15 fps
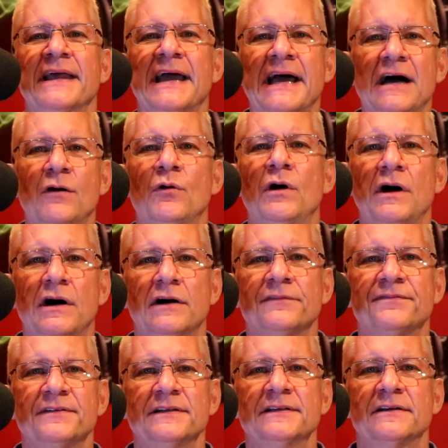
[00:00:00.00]
how
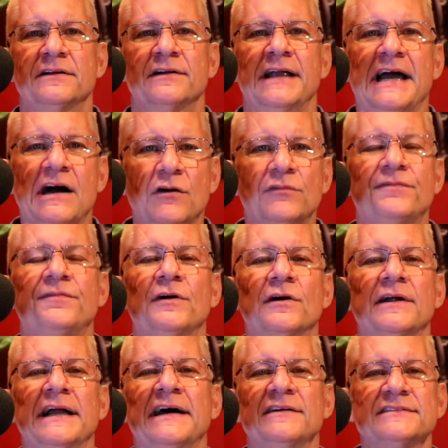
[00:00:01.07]
often or how
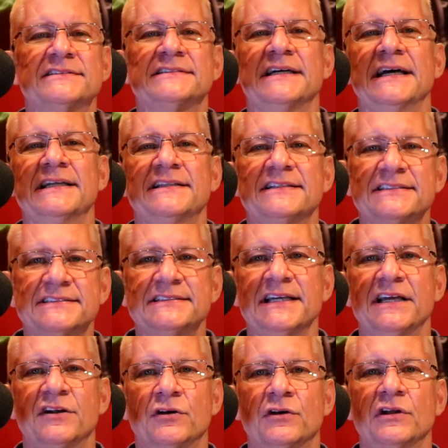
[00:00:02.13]
far outside the
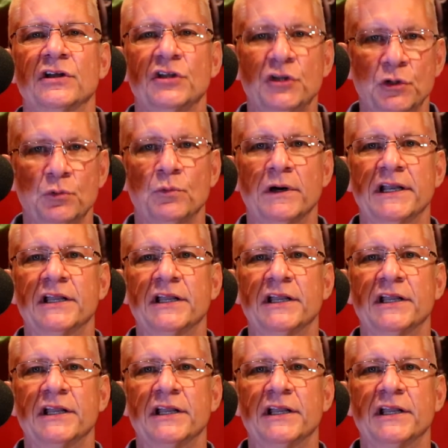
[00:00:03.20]
center you want to